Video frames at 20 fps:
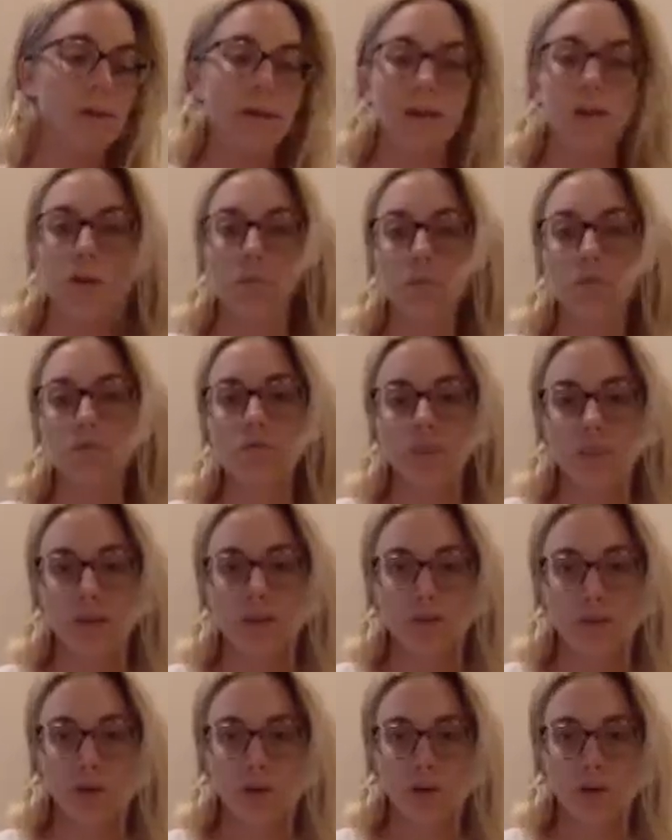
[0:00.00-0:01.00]
almost feel like
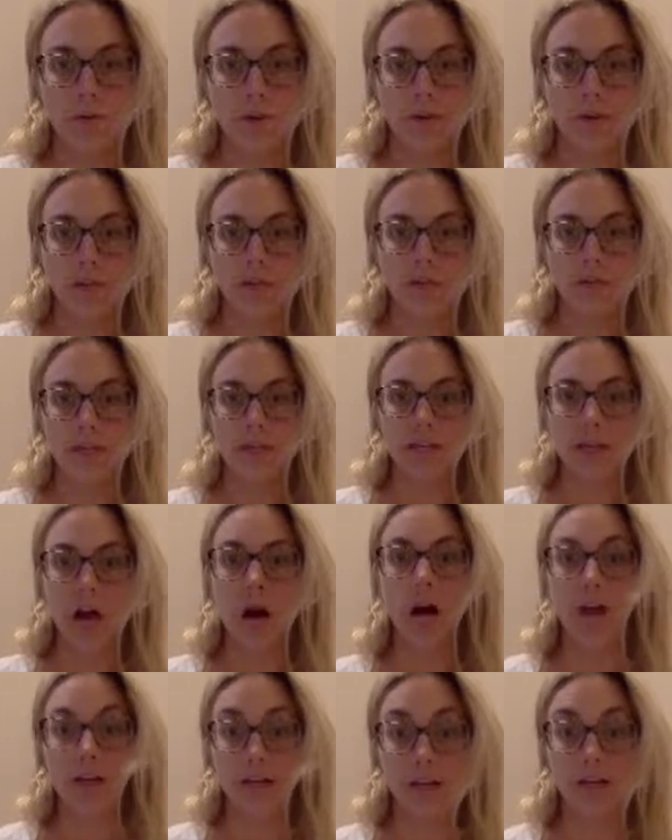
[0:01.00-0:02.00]
we're going
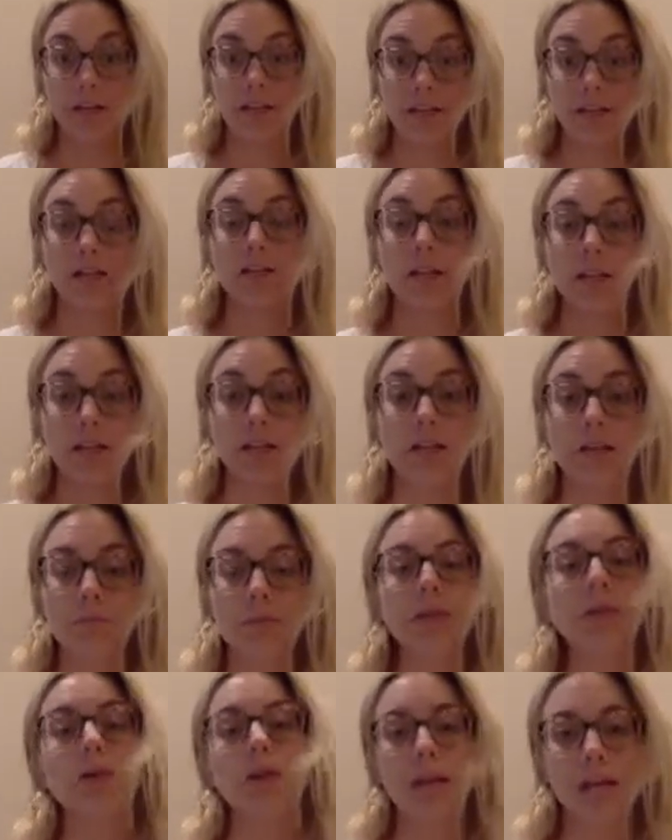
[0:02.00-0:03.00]
psychotic. It
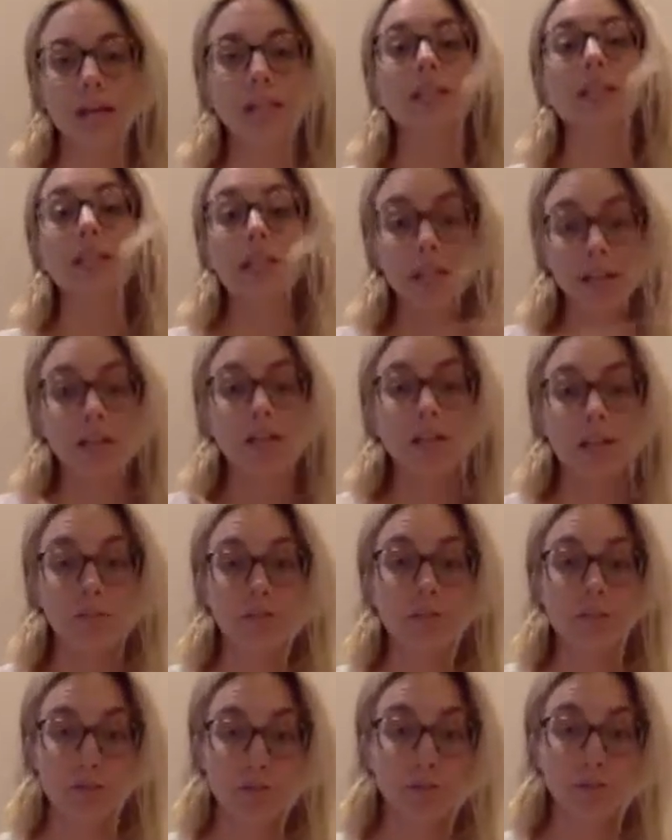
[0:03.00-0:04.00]
can lead even
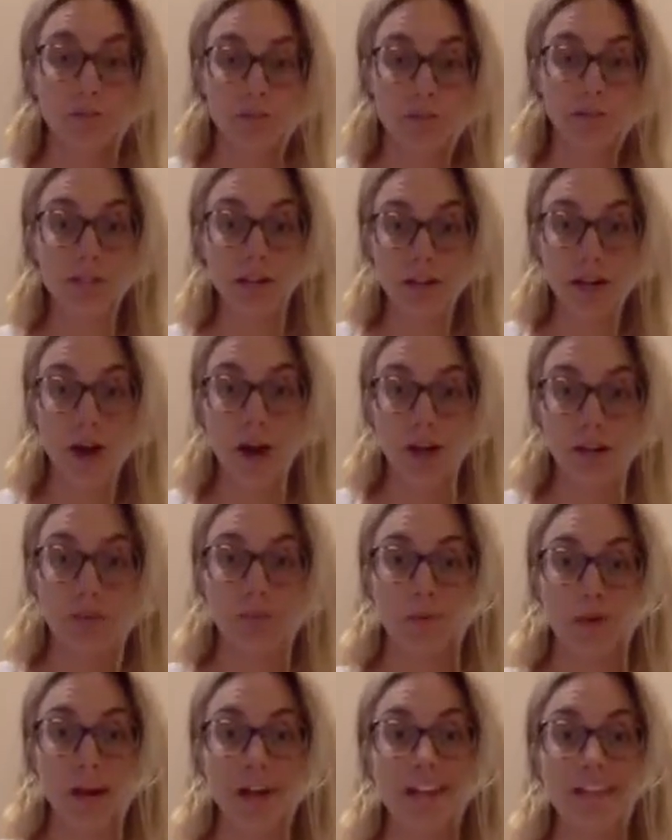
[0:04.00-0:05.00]
to psychotic
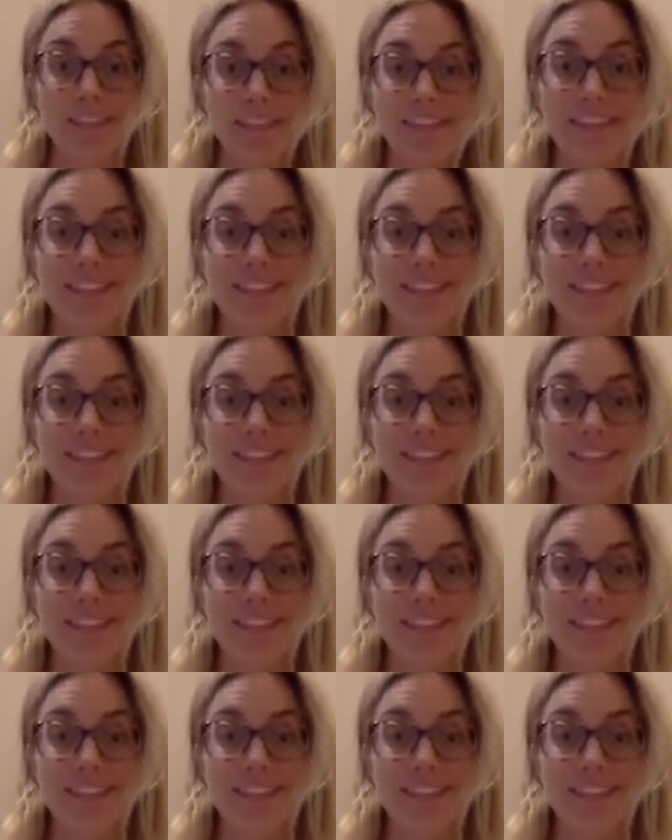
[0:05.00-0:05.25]
breaks.